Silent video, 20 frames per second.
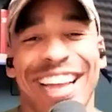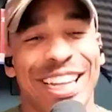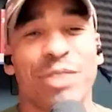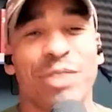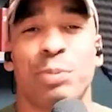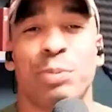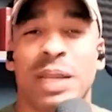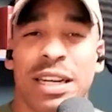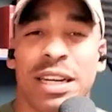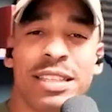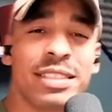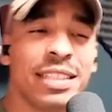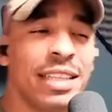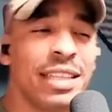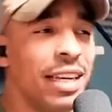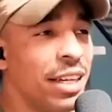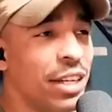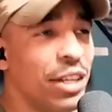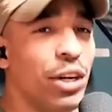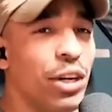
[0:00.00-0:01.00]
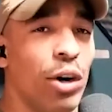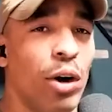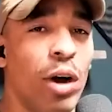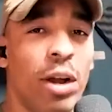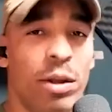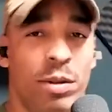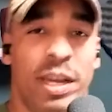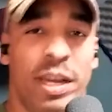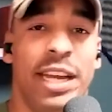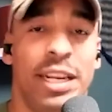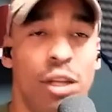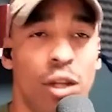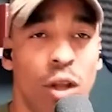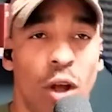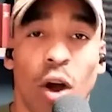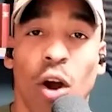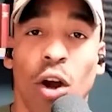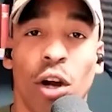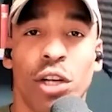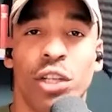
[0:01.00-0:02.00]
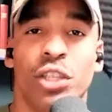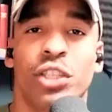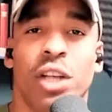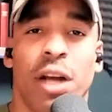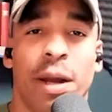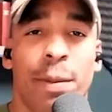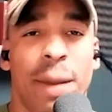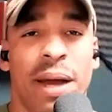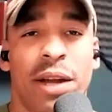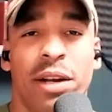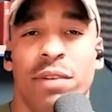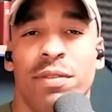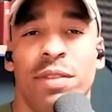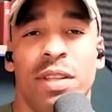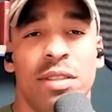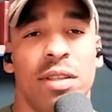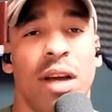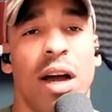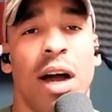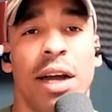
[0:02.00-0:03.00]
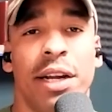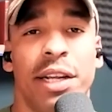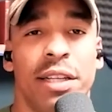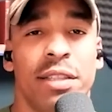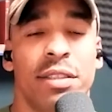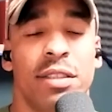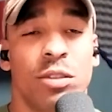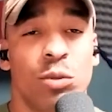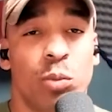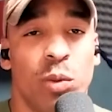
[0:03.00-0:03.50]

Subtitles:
that's because, a large amount of this audience is